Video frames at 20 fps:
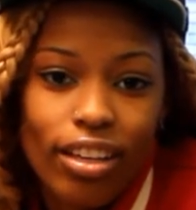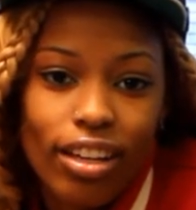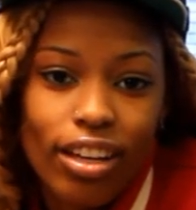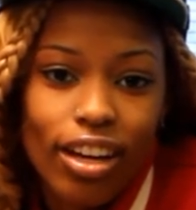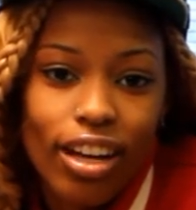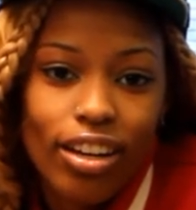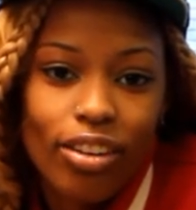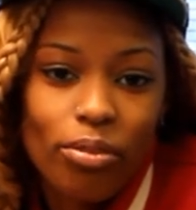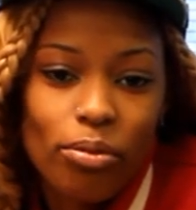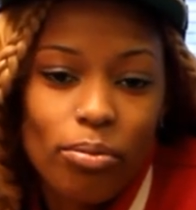
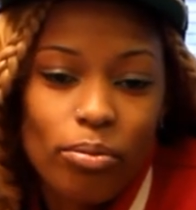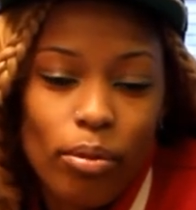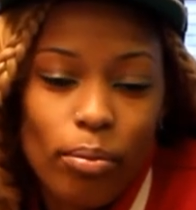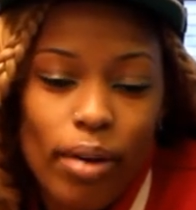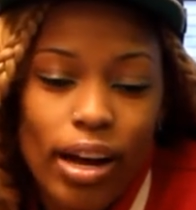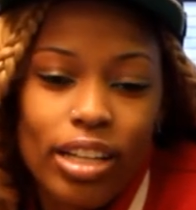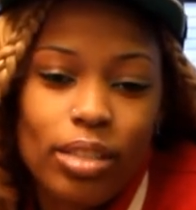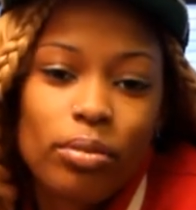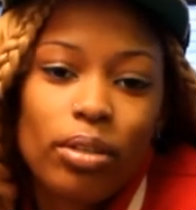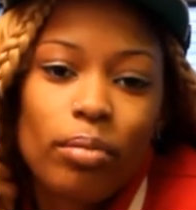Kind of
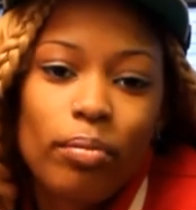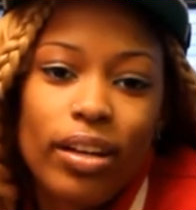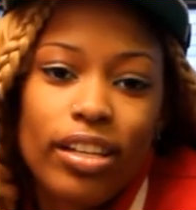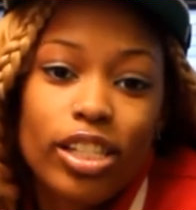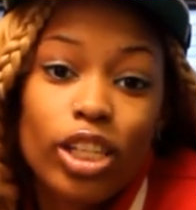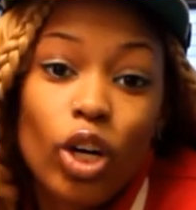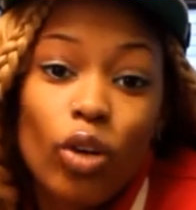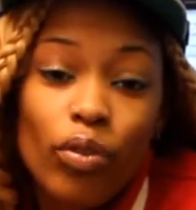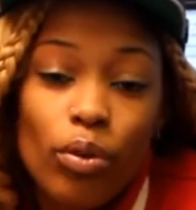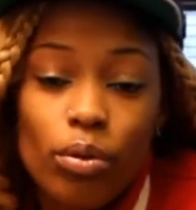reminds me of
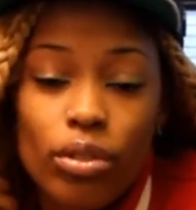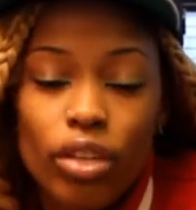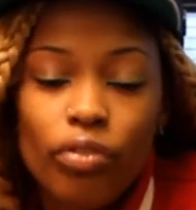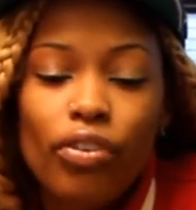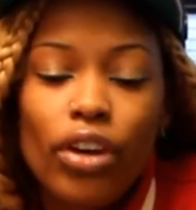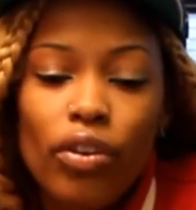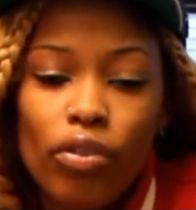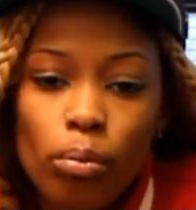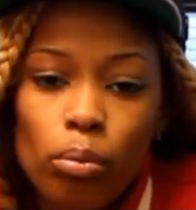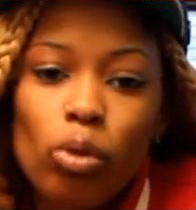myself. It was a
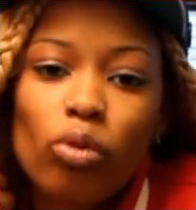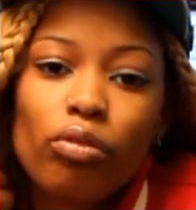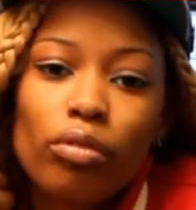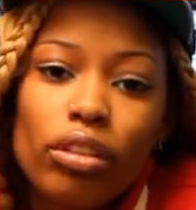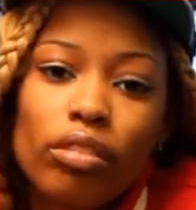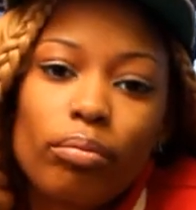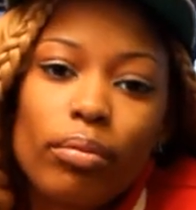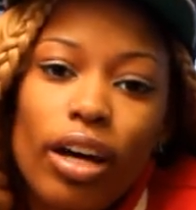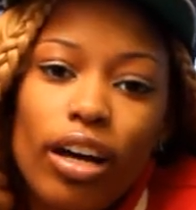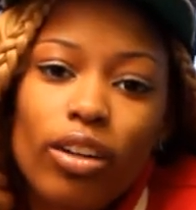favorite
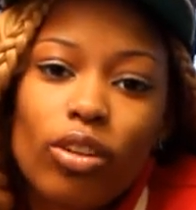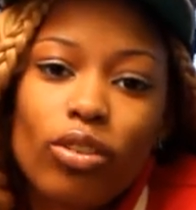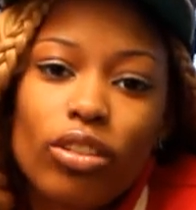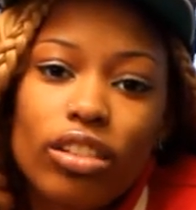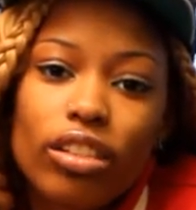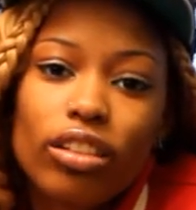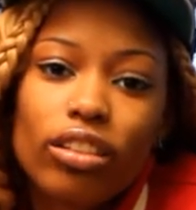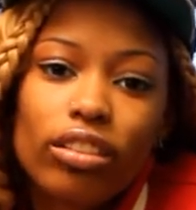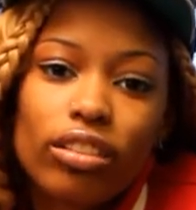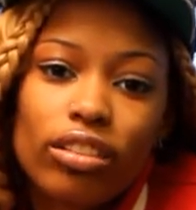movie of mine
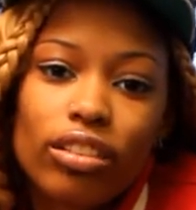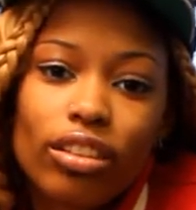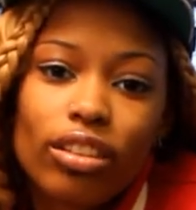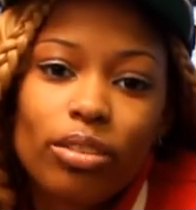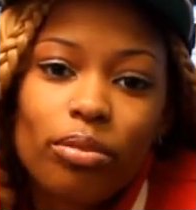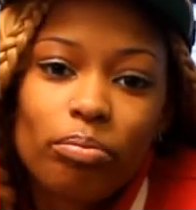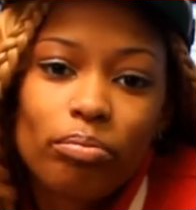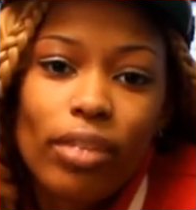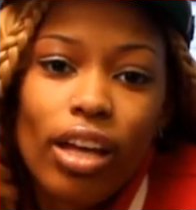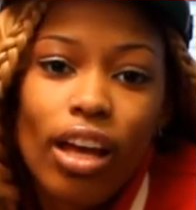also, so
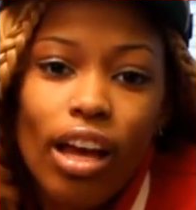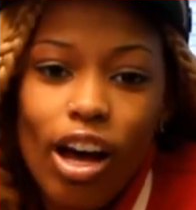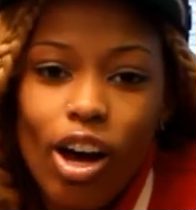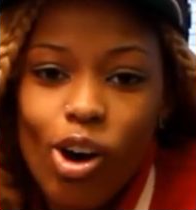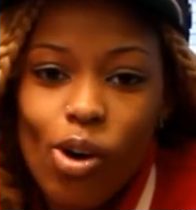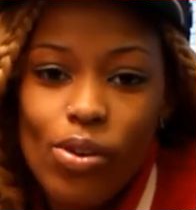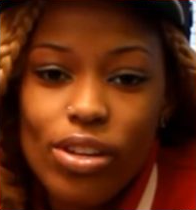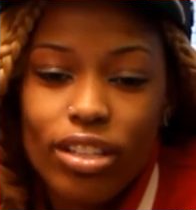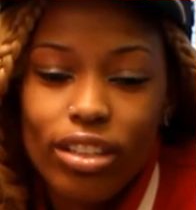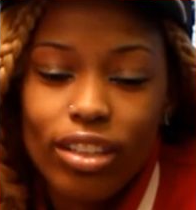I
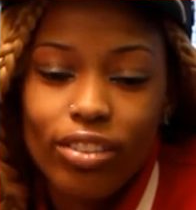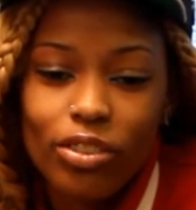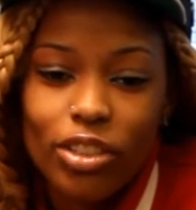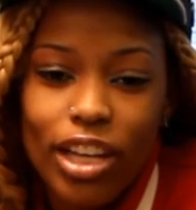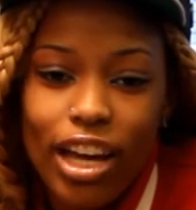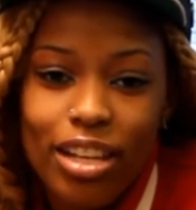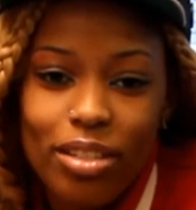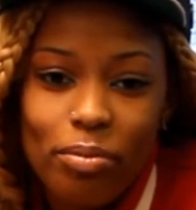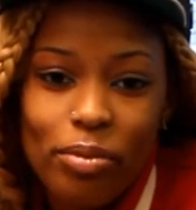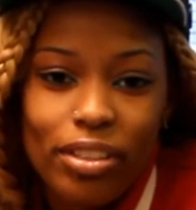always loved
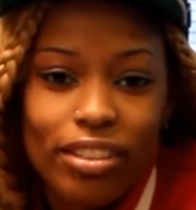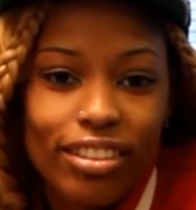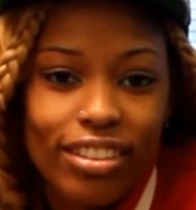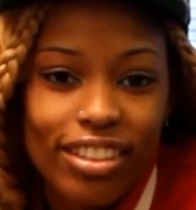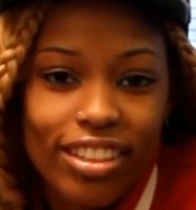Jasmine.